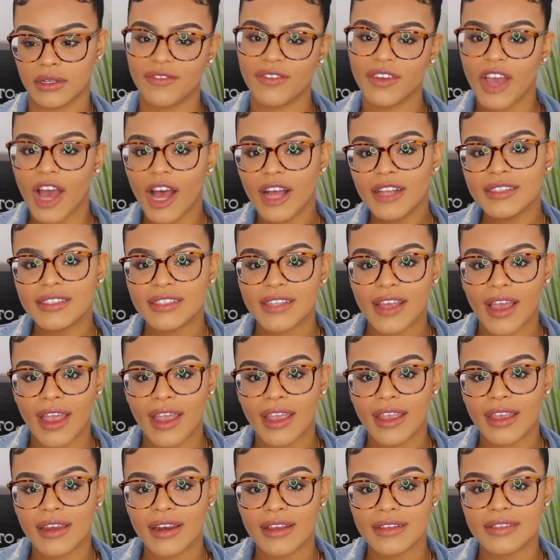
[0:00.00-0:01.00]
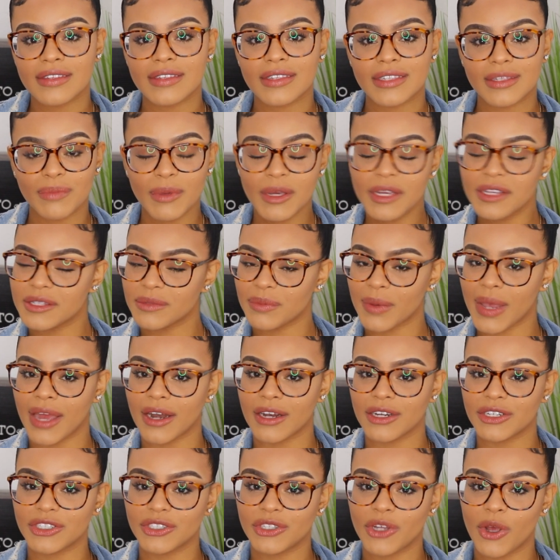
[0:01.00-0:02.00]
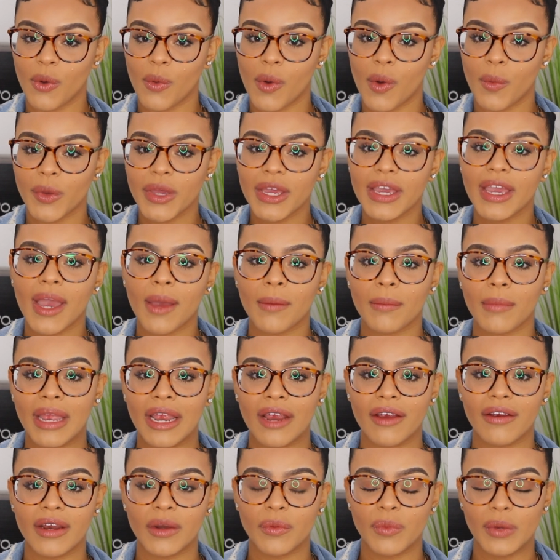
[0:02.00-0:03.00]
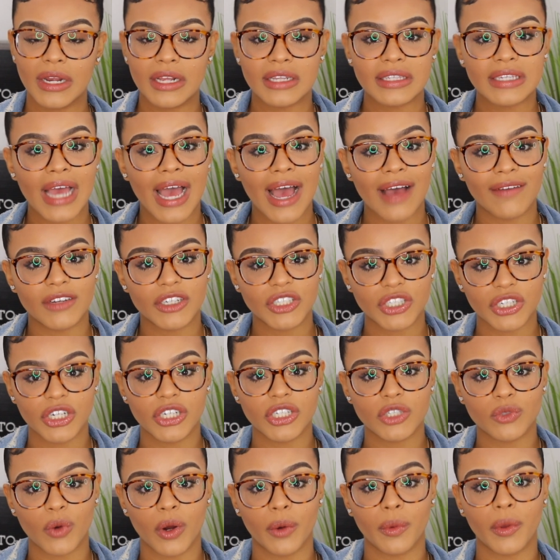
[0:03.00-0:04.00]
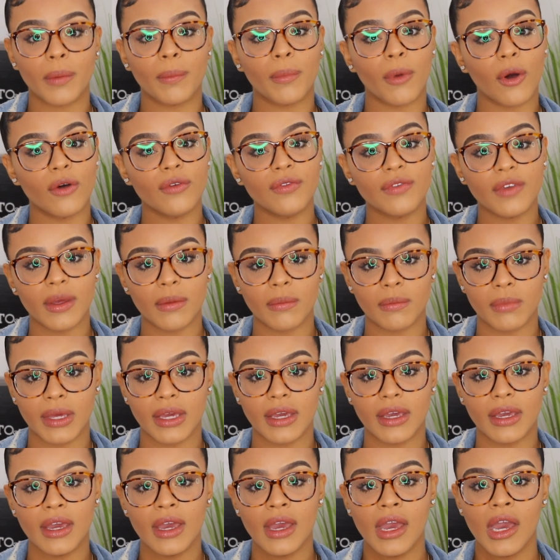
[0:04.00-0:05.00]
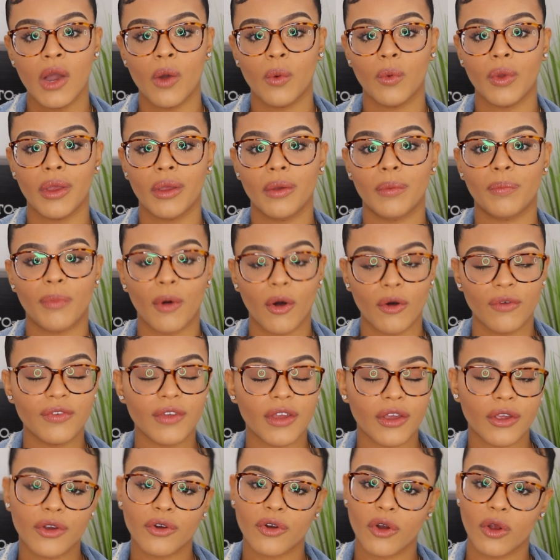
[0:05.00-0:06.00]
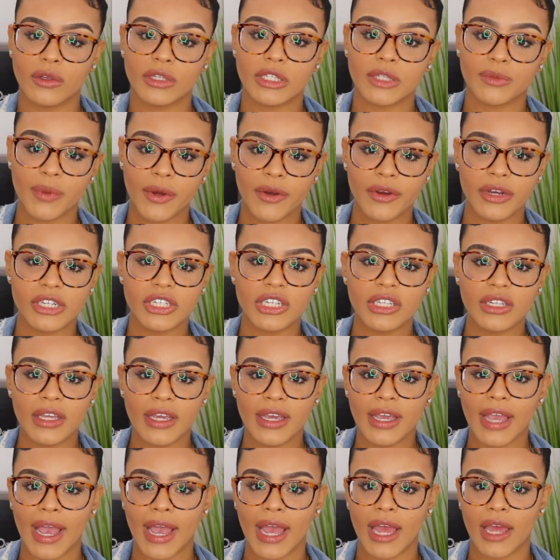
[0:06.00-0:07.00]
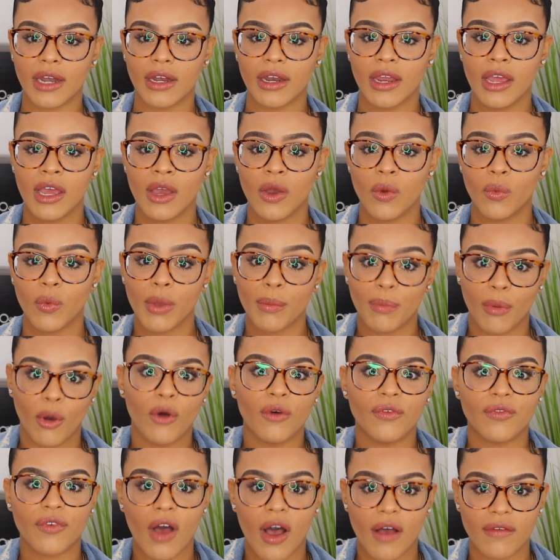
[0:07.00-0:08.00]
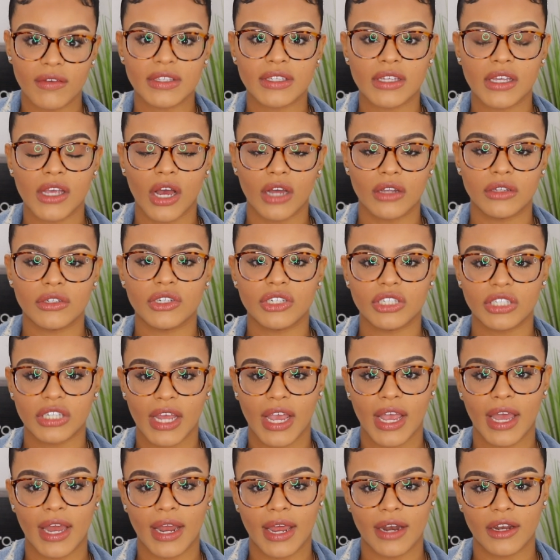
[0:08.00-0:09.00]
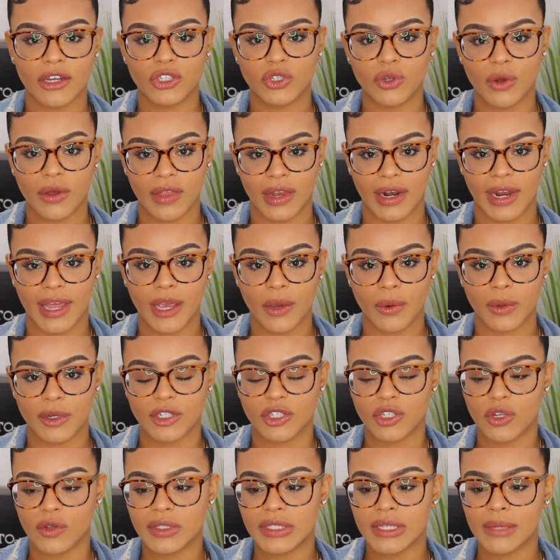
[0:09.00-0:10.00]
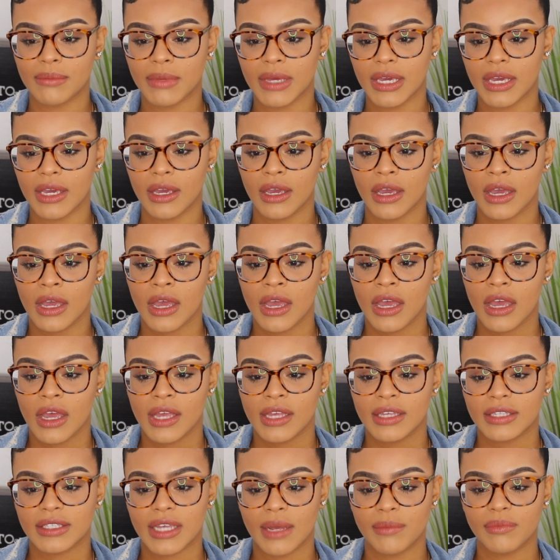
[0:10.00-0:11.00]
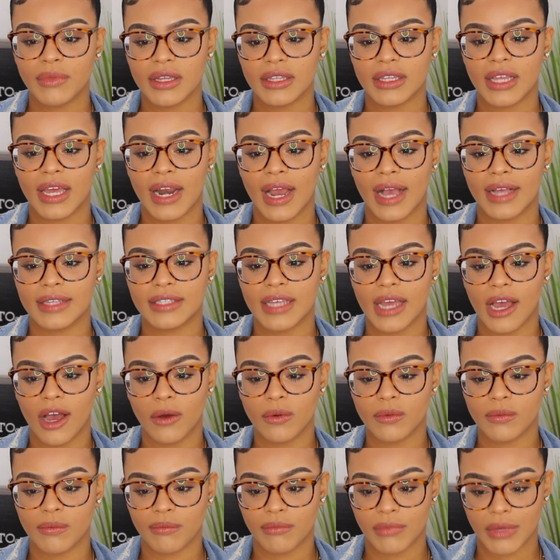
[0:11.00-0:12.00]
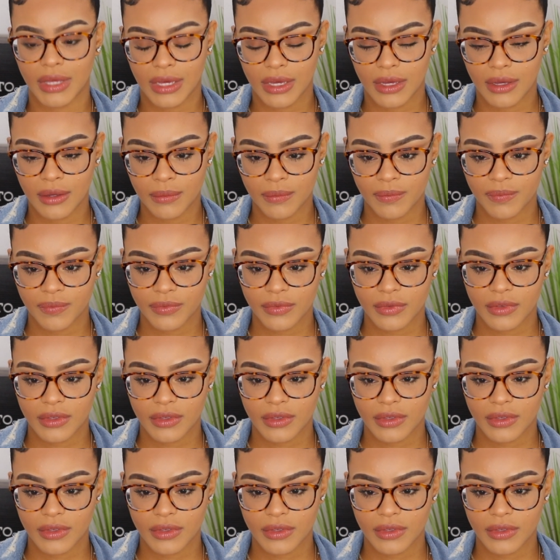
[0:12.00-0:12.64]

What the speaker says: Fiancee, he doesn't speak Spanish. So when we get married, we need to have a church where we both can grow spiritually, and we both obviously understand and enjoy the language. So to me, something that has helped me